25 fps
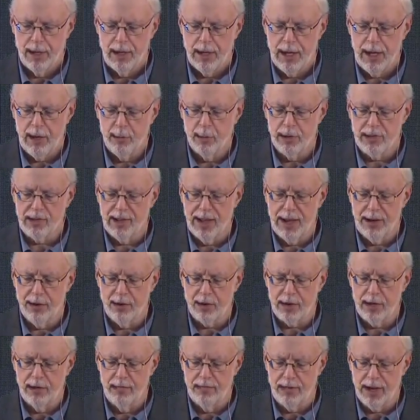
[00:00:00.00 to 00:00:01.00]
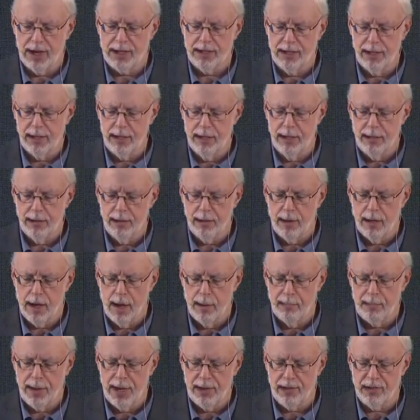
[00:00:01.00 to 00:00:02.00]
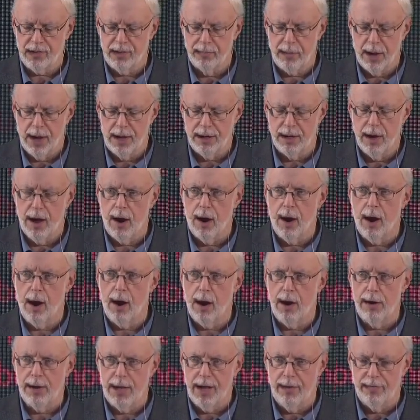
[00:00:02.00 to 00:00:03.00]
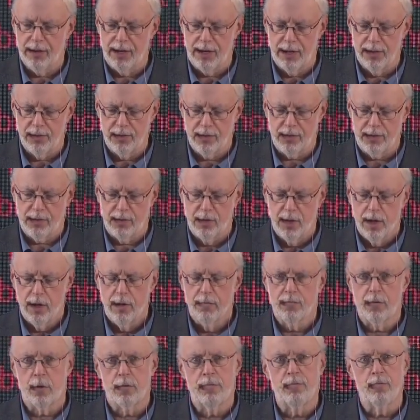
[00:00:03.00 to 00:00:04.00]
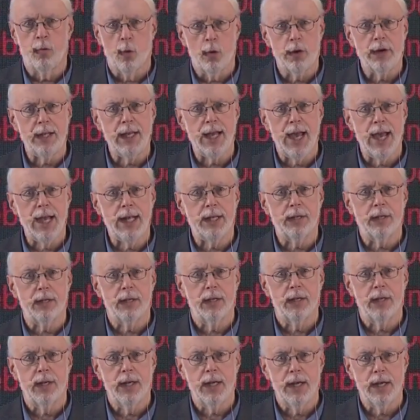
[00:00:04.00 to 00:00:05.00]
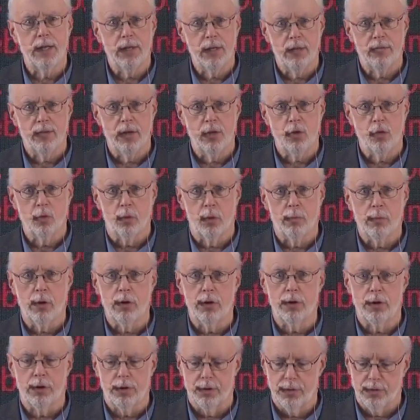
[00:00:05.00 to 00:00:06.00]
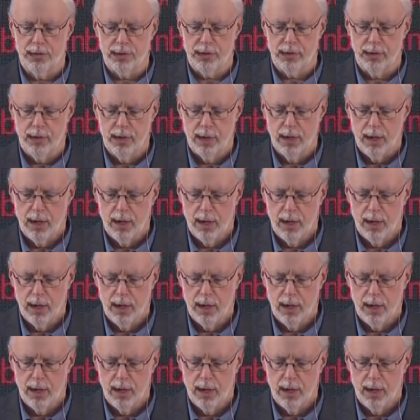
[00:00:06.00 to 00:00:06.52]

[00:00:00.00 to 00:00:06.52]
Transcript: He was later convicted uh, based upon hard evidence for 48 individual murders.